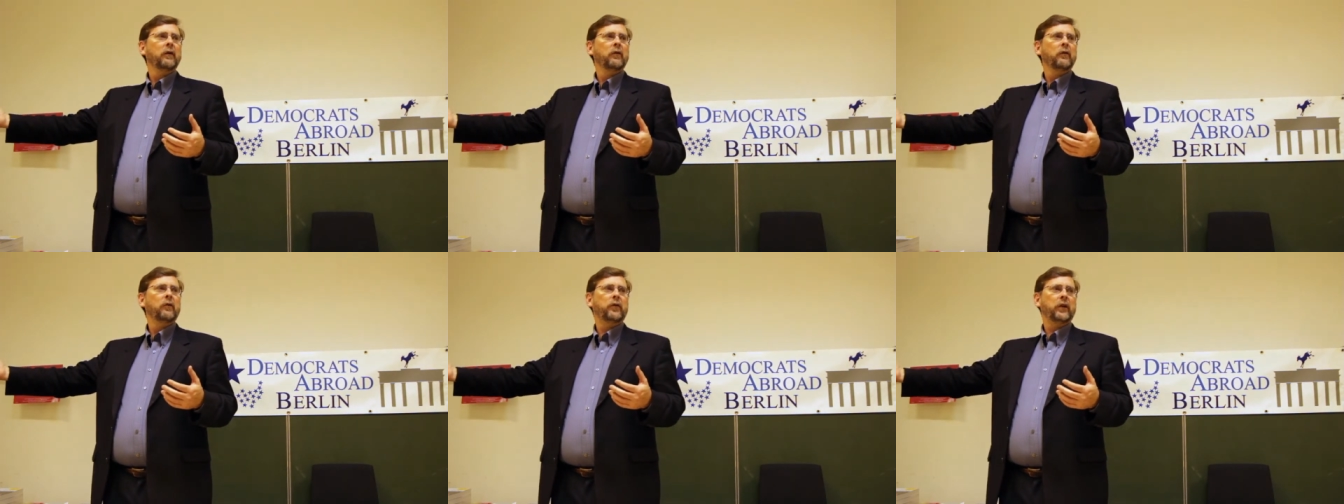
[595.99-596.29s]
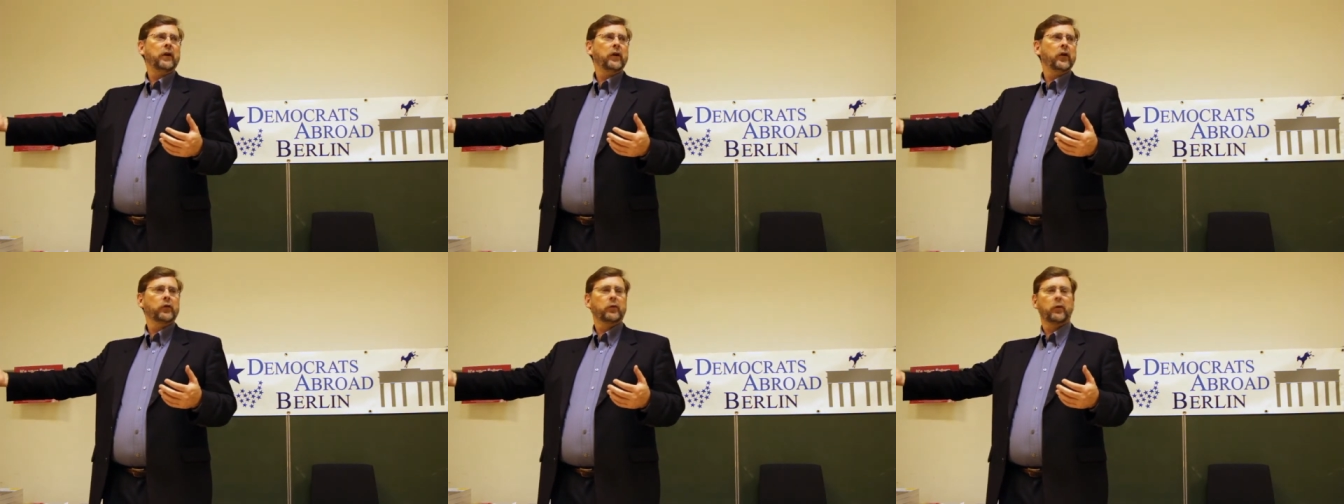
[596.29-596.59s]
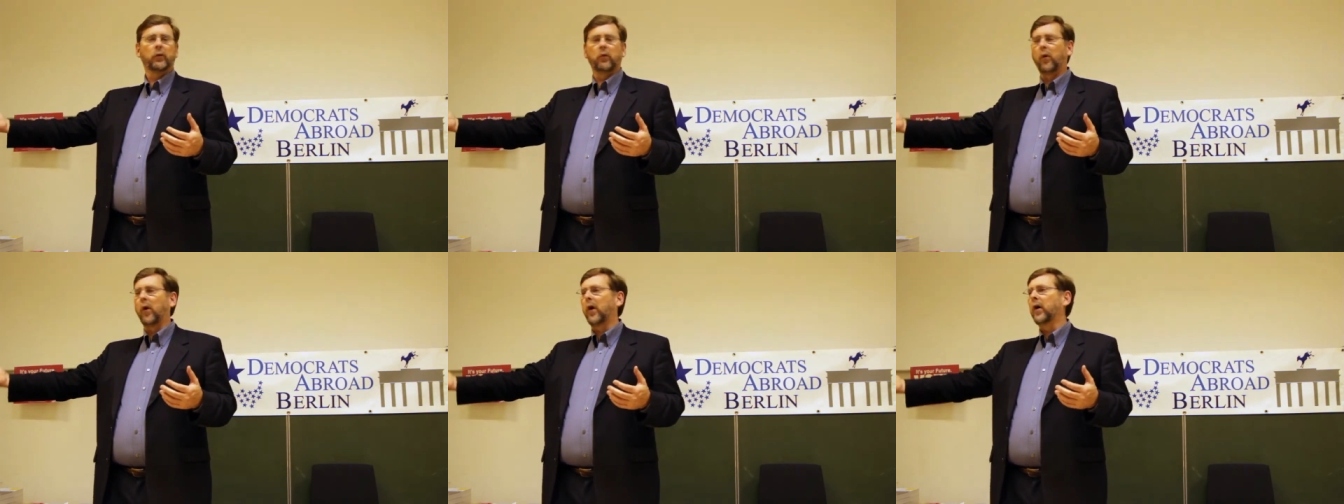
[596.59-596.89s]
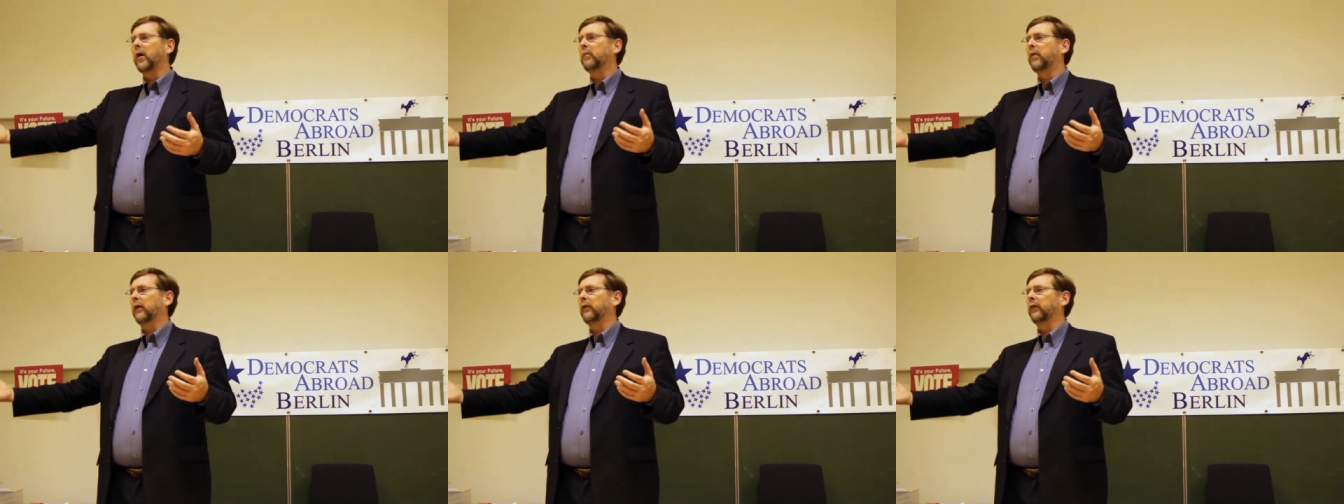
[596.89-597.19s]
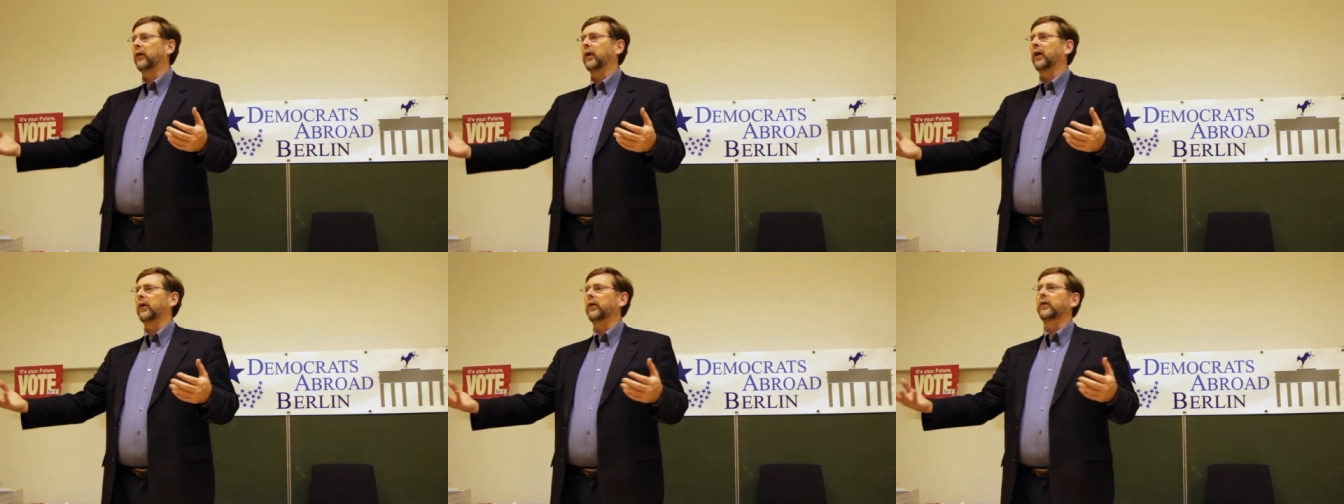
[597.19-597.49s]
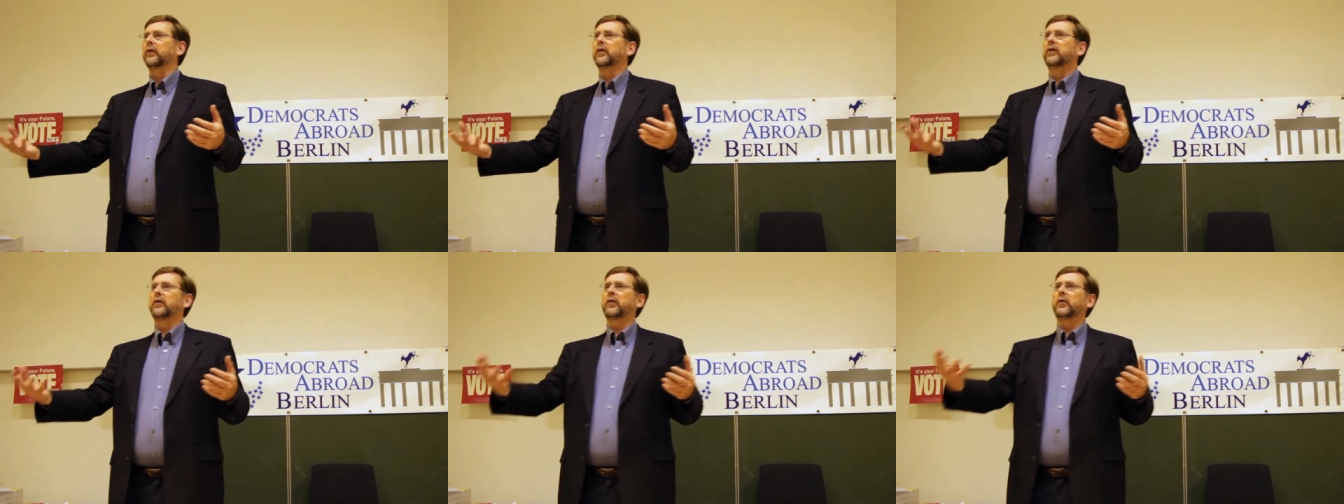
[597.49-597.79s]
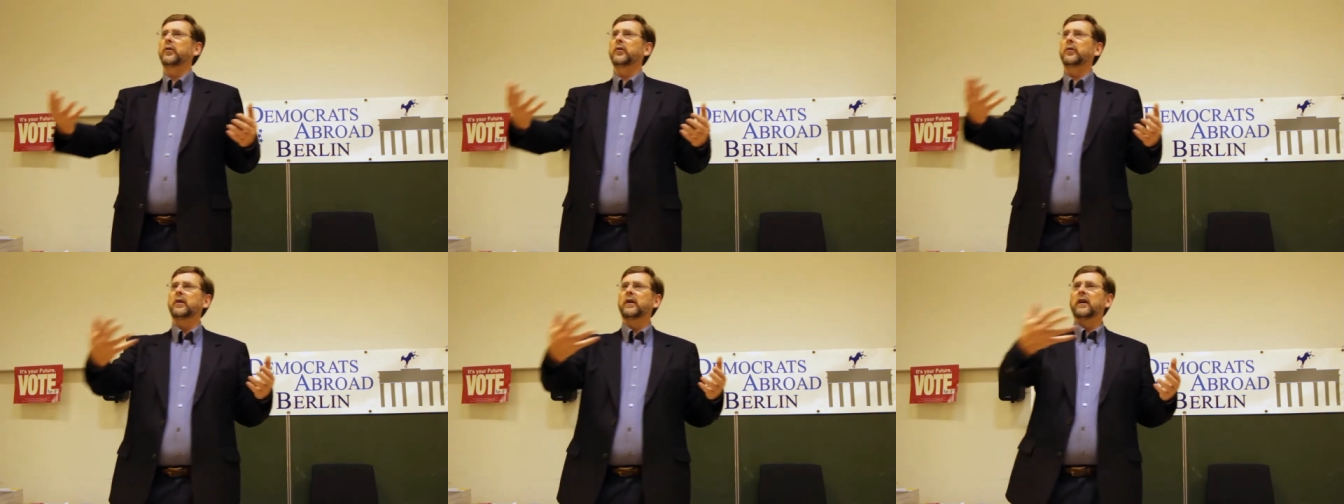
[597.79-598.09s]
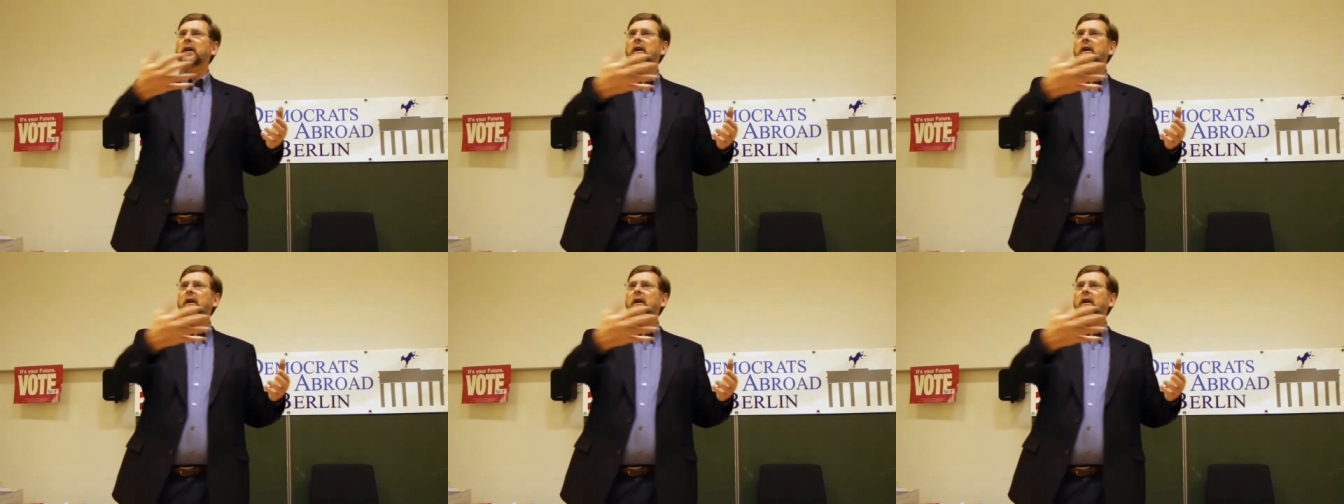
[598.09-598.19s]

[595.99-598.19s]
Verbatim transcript: fields with water buffalo to